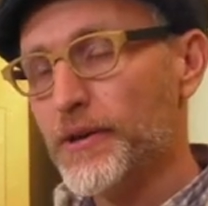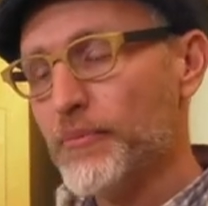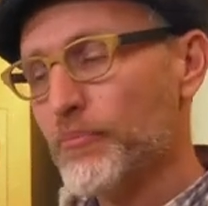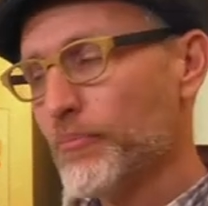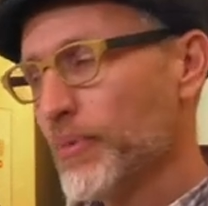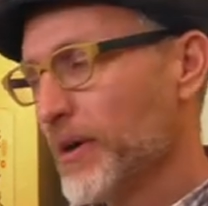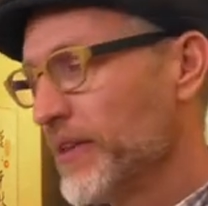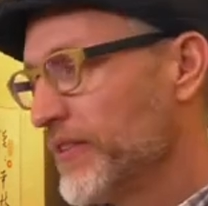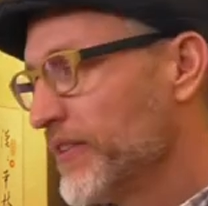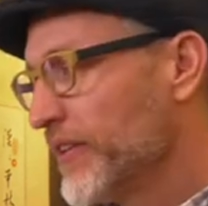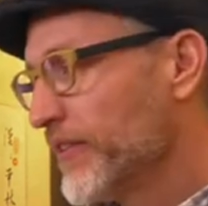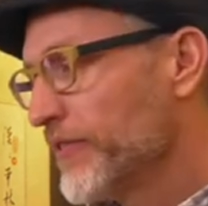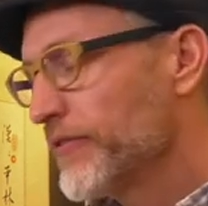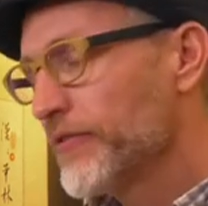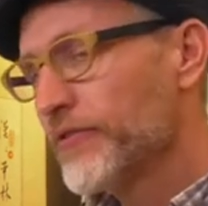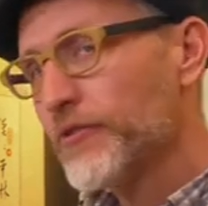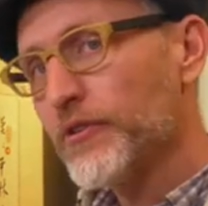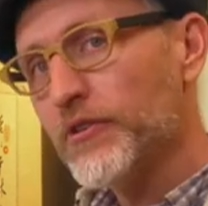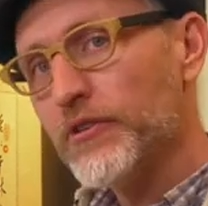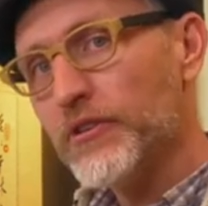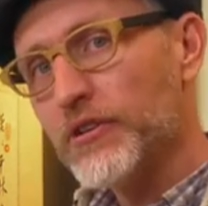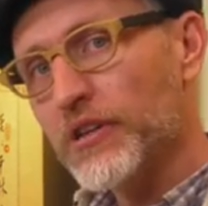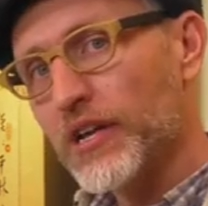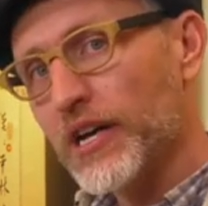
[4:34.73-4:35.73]
But the
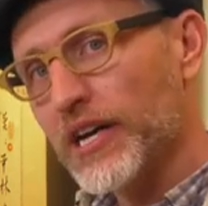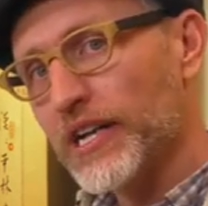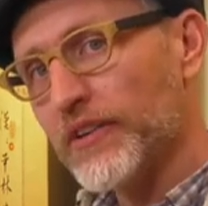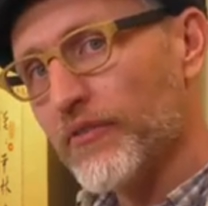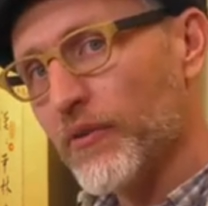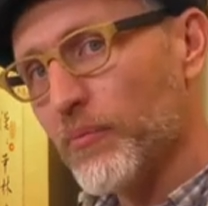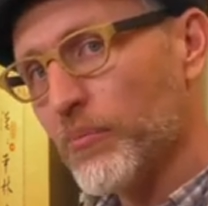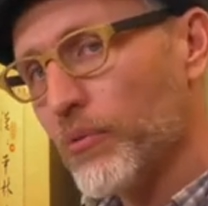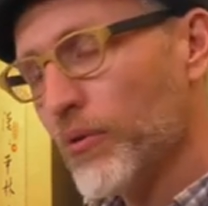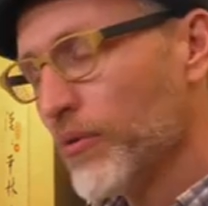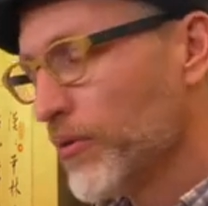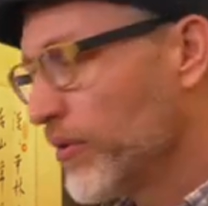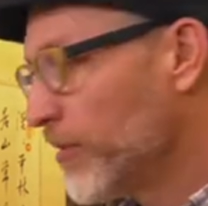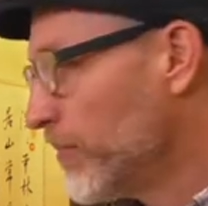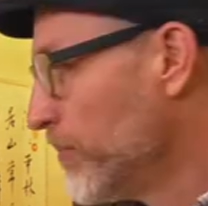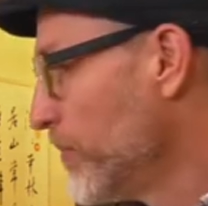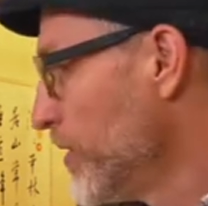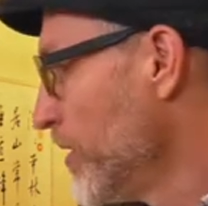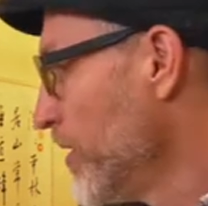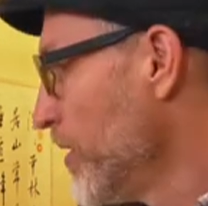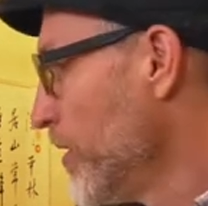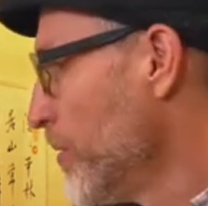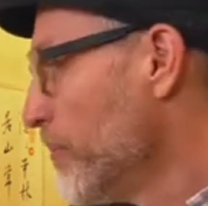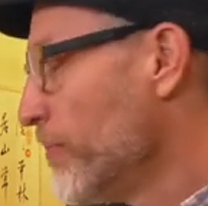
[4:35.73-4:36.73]
third line of a
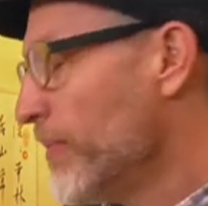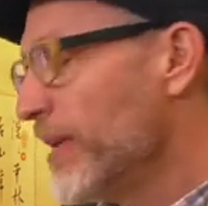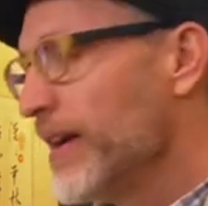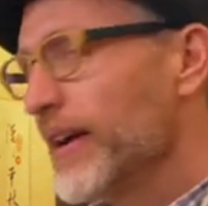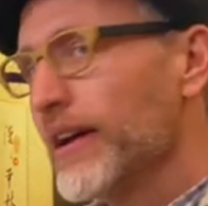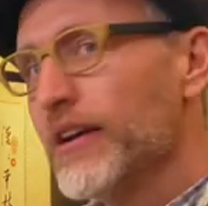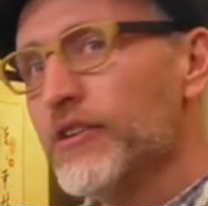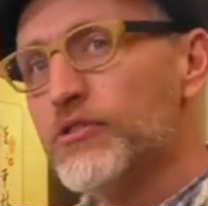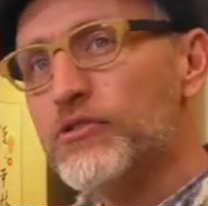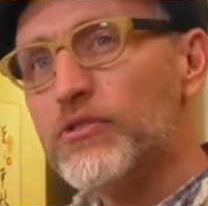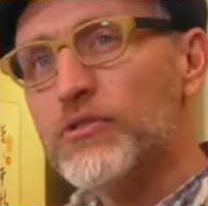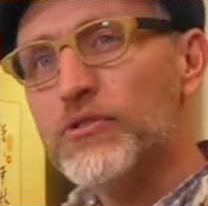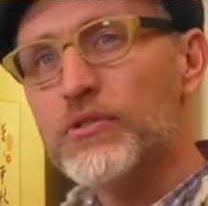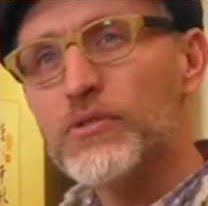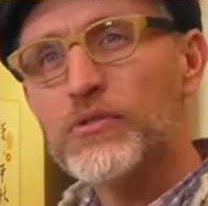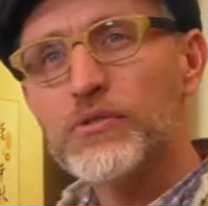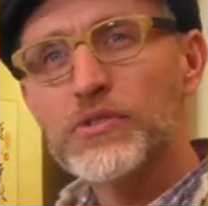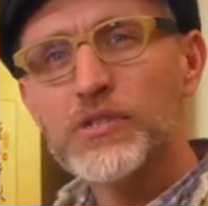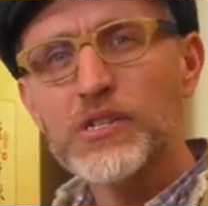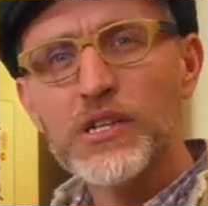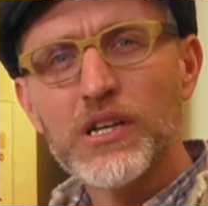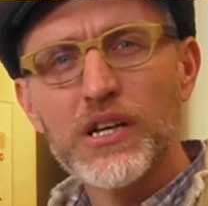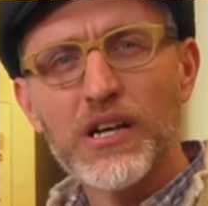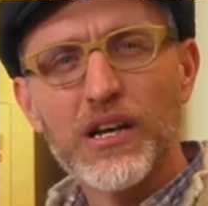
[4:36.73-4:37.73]
poem might
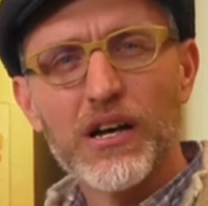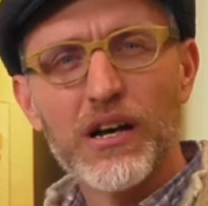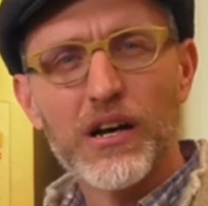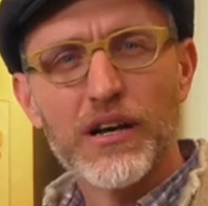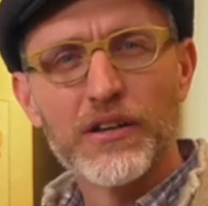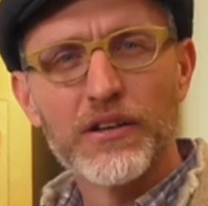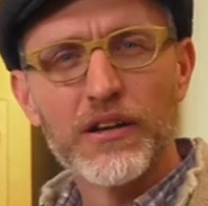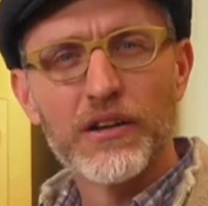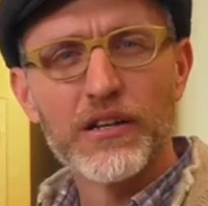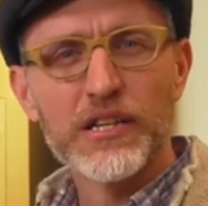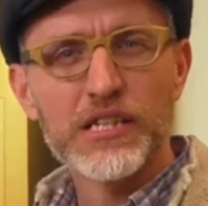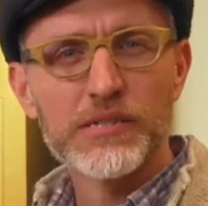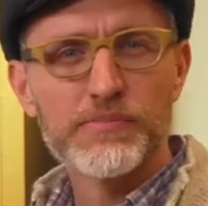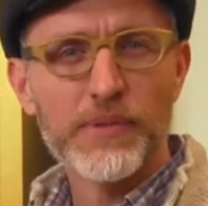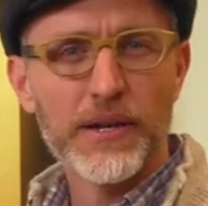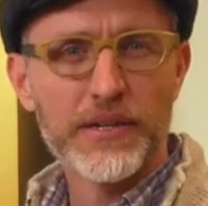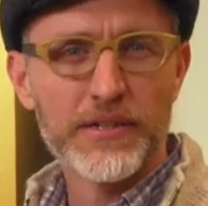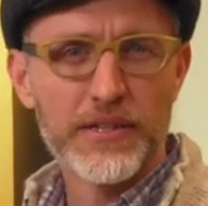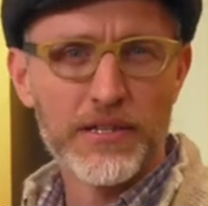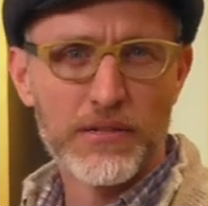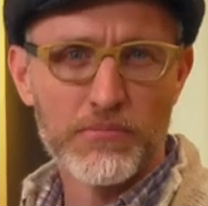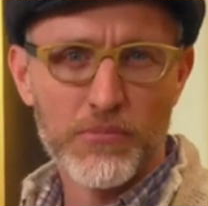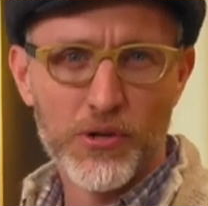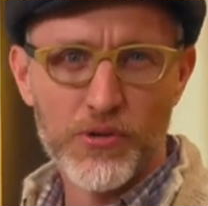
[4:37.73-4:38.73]
introduce an
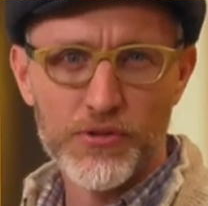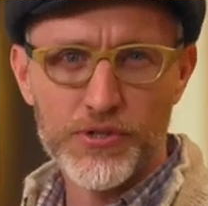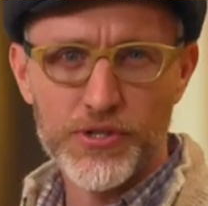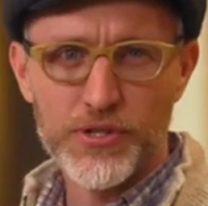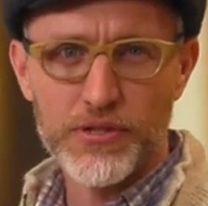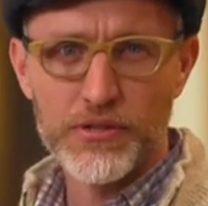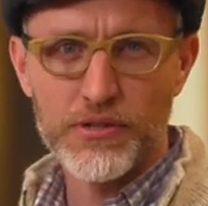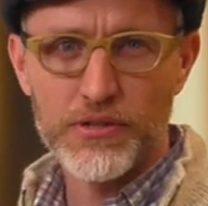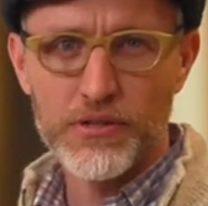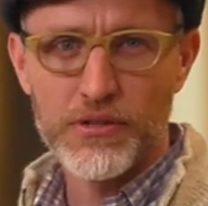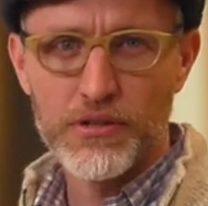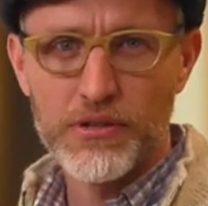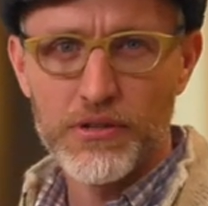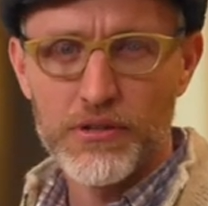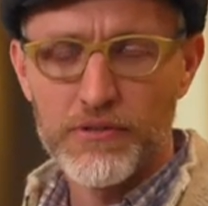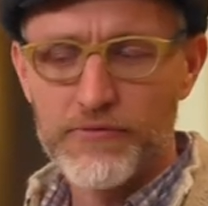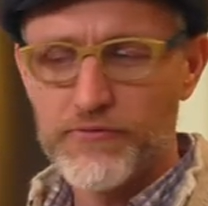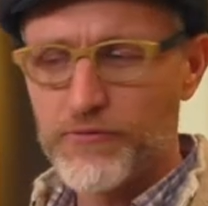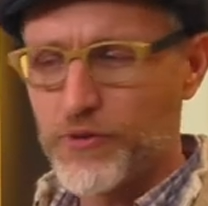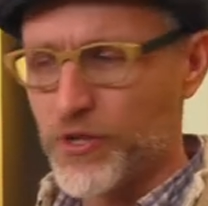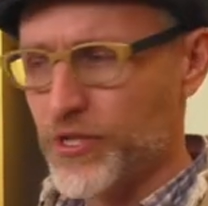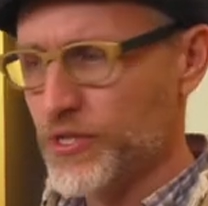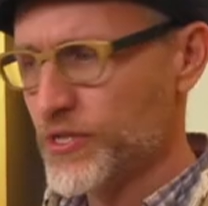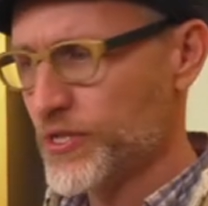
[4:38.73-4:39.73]
unexpected emotion.
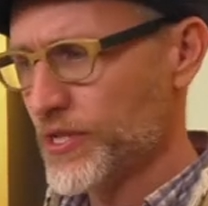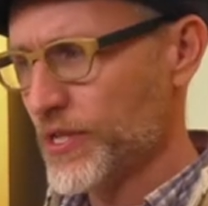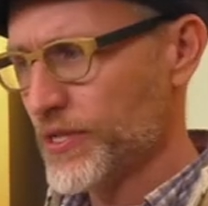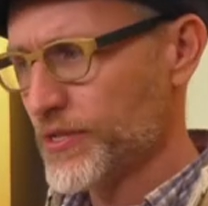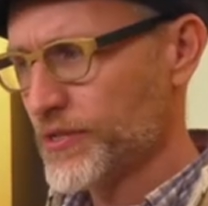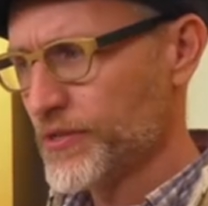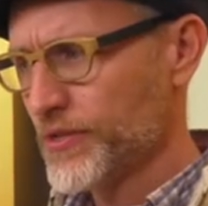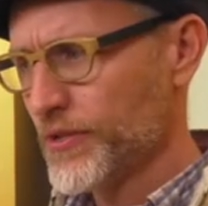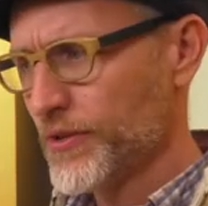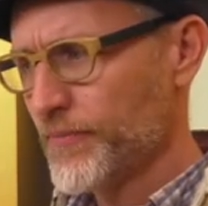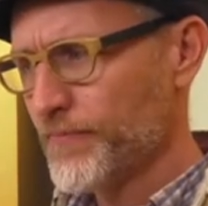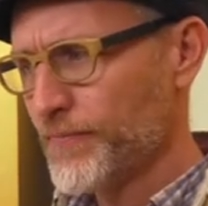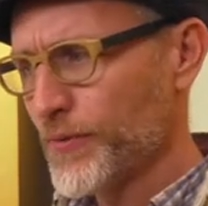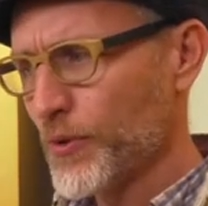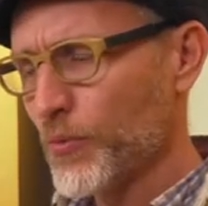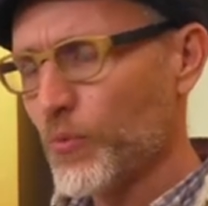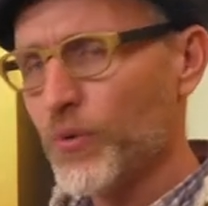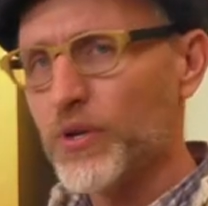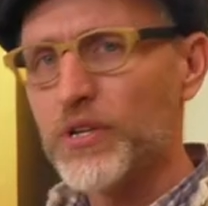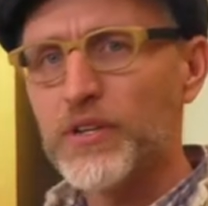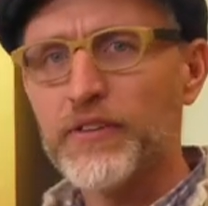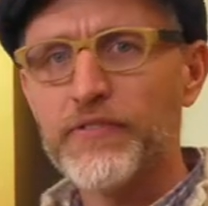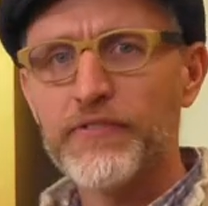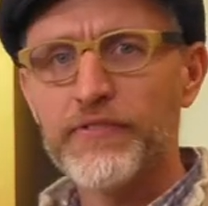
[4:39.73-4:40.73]
For instance,
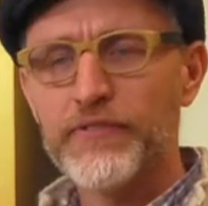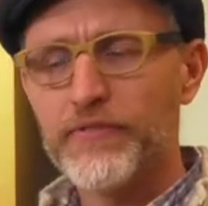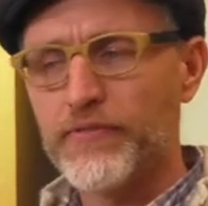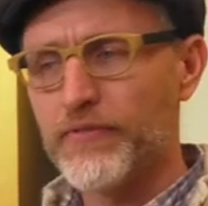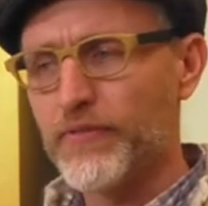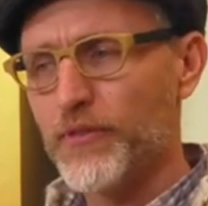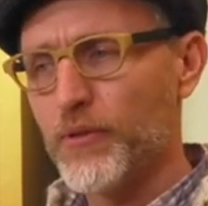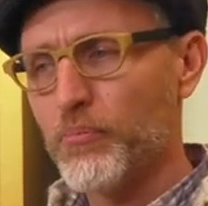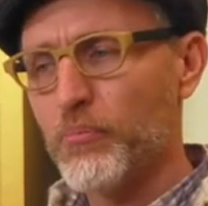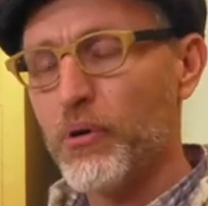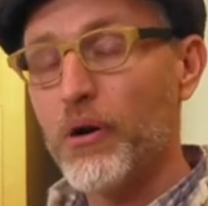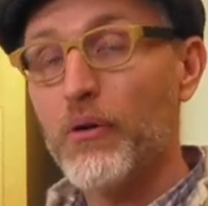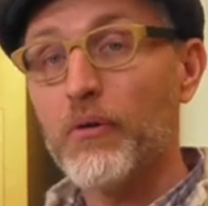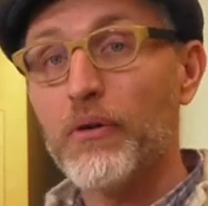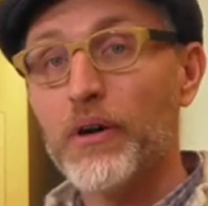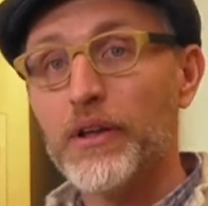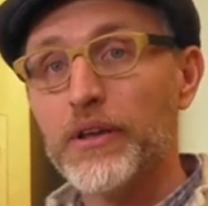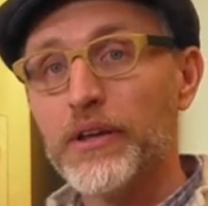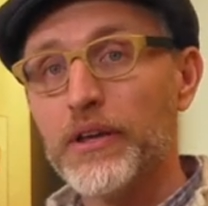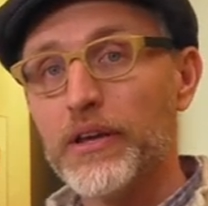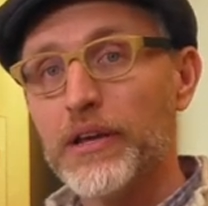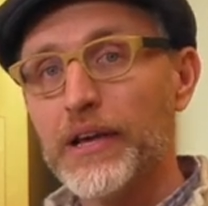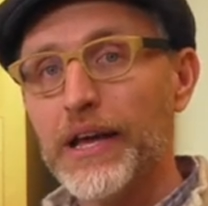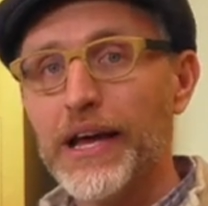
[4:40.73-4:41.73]
what if the
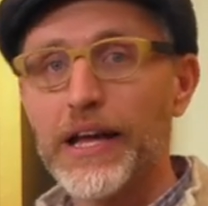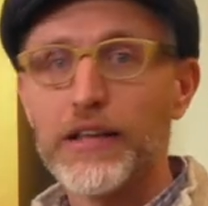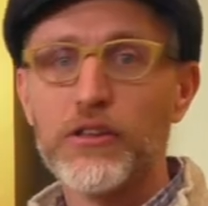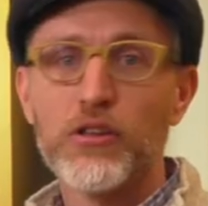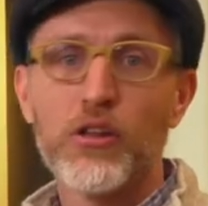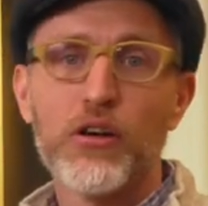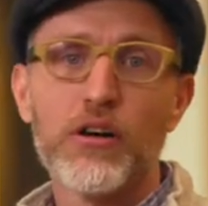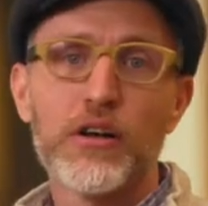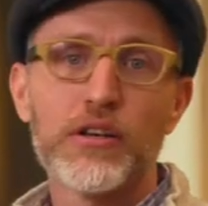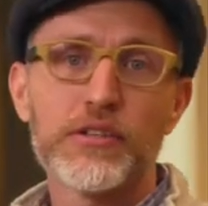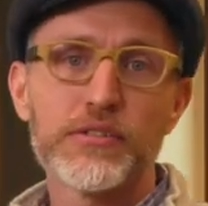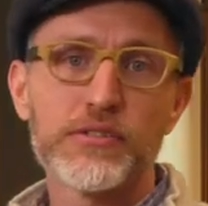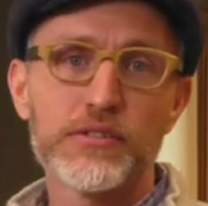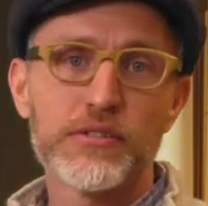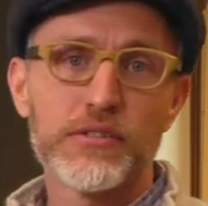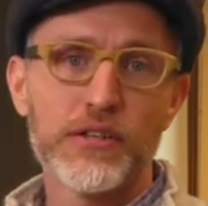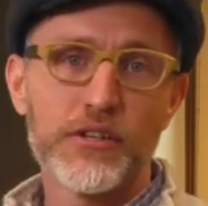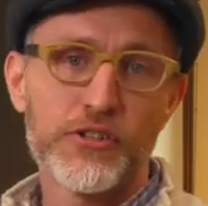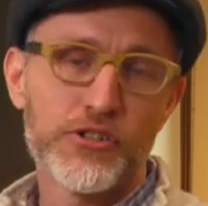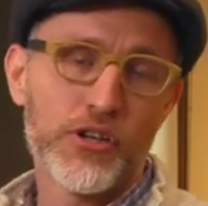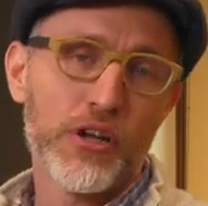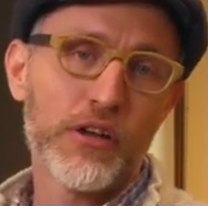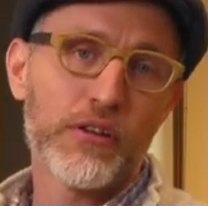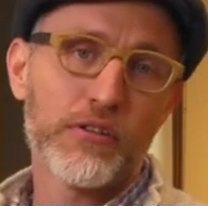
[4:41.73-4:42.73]
poet had lost
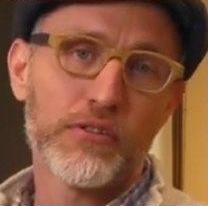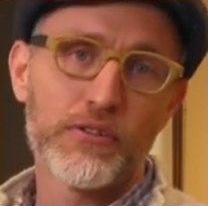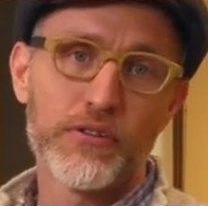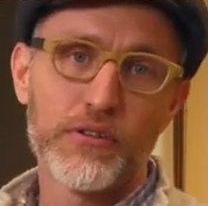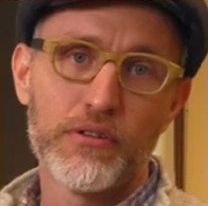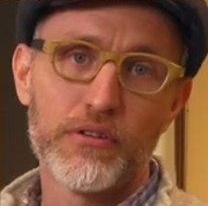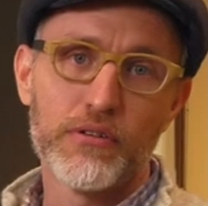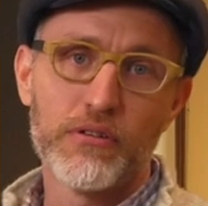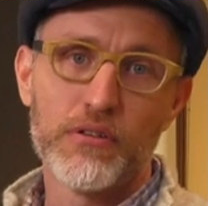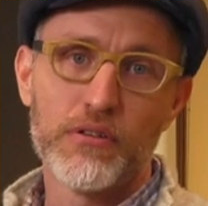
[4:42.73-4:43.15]
a child